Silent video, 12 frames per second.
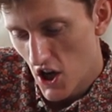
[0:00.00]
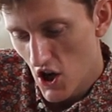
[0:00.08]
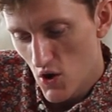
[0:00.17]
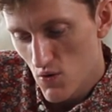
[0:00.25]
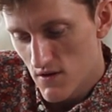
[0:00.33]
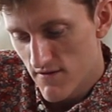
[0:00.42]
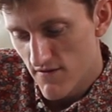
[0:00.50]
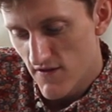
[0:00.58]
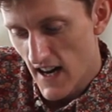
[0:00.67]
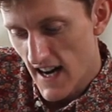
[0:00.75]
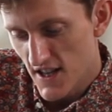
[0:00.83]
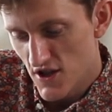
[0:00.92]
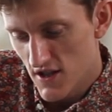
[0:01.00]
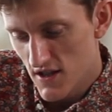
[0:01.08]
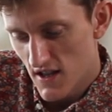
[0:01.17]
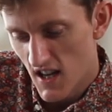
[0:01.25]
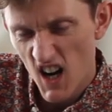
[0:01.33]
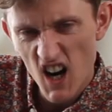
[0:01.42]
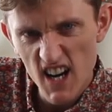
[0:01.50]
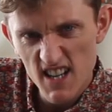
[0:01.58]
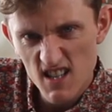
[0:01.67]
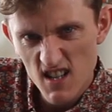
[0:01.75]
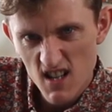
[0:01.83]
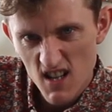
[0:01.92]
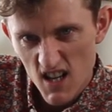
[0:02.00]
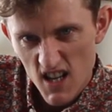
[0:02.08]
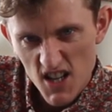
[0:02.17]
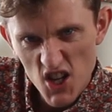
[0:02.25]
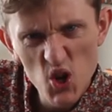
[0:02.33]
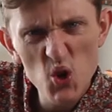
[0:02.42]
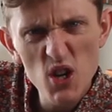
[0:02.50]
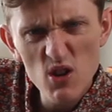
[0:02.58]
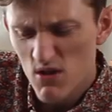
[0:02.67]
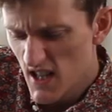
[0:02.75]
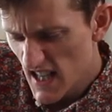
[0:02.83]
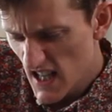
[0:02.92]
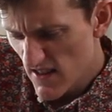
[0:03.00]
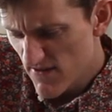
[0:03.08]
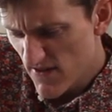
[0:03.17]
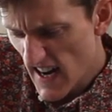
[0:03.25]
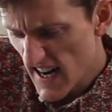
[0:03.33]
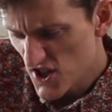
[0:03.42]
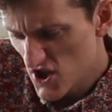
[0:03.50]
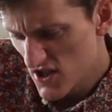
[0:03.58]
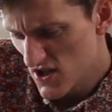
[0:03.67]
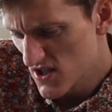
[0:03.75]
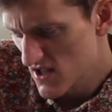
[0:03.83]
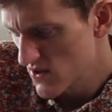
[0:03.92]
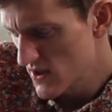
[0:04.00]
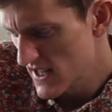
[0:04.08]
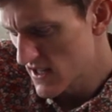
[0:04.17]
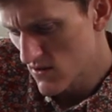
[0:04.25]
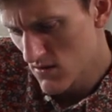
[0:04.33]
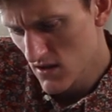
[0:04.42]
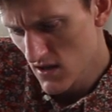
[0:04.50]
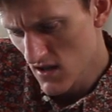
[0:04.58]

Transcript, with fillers: QUT Fashion, QUT Fashion Studio,